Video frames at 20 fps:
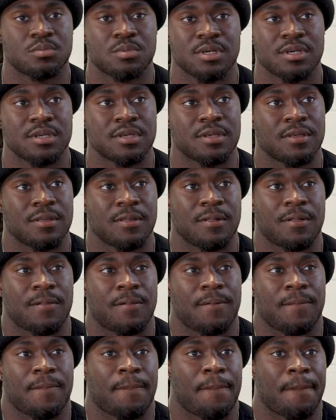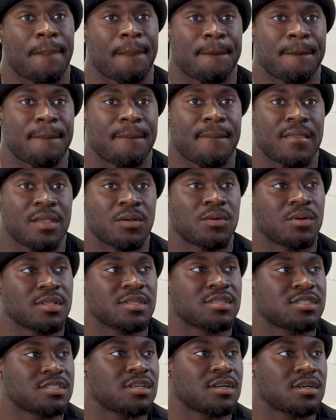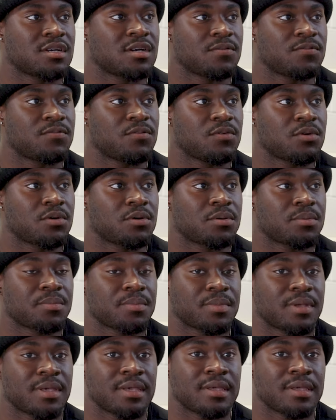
but he really stuck up for him.